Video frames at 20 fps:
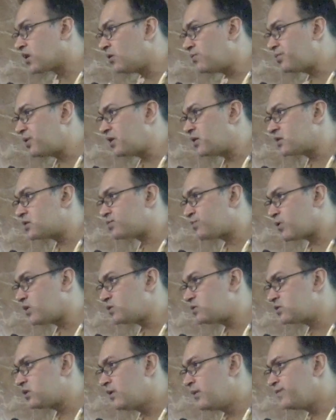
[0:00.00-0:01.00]
complete
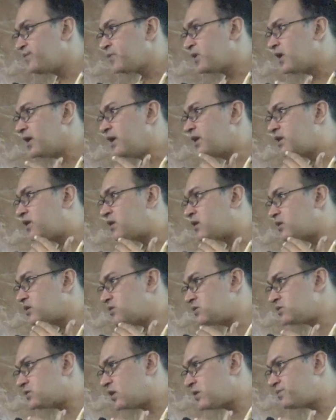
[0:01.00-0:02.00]
response. It
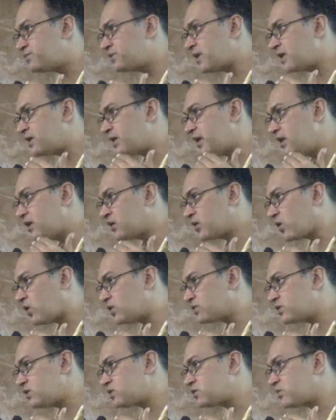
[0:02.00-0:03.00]
turns up that it
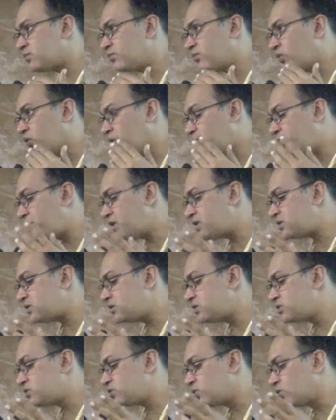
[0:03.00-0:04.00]
causes more
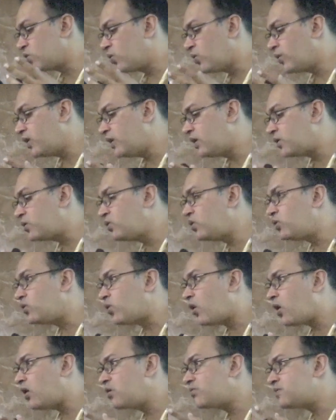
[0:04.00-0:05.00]
patients to go into
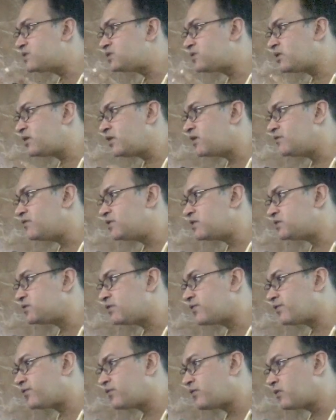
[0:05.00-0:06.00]
non-muscle
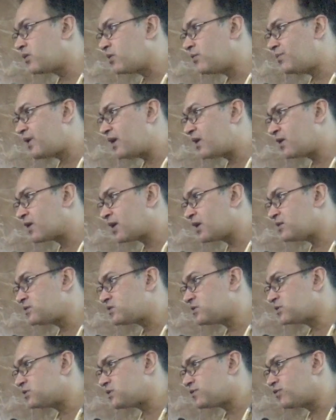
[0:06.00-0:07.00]
invasive bladder
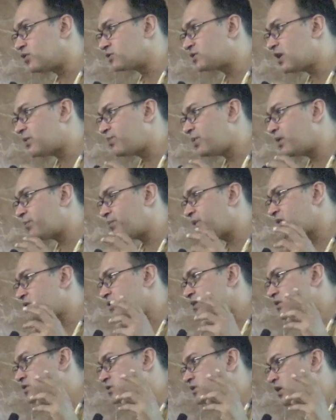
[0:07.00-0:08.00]
cancers. For example,
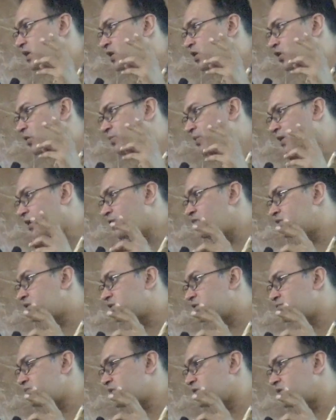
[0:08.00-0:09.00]
patient is to begin
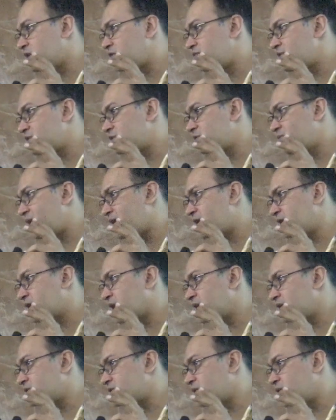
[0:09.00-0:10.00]
with a muscle-invasive bladder
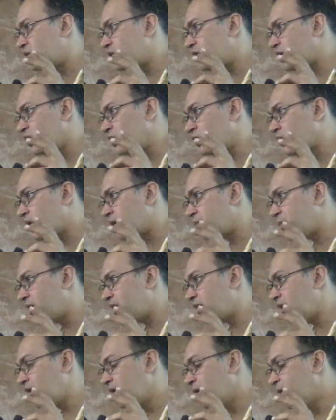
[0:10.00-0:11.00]
cancer on
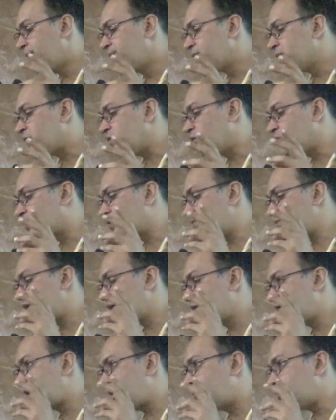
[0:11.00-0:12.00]
TURBT. You
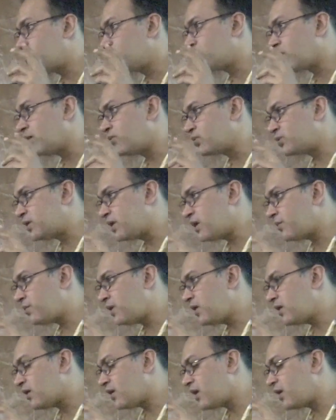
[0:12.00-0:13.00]
subject them to
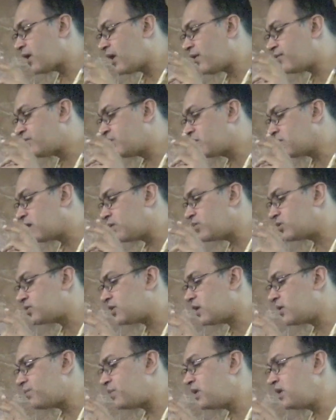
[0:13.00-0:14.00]
chemotherapy, and after
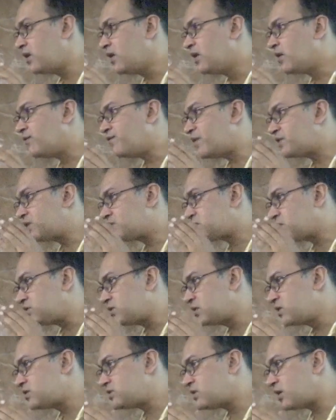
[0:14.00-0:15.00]
chemotherapy, when the
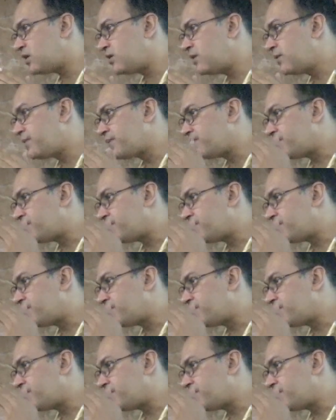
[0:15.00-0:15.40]
surgery is done,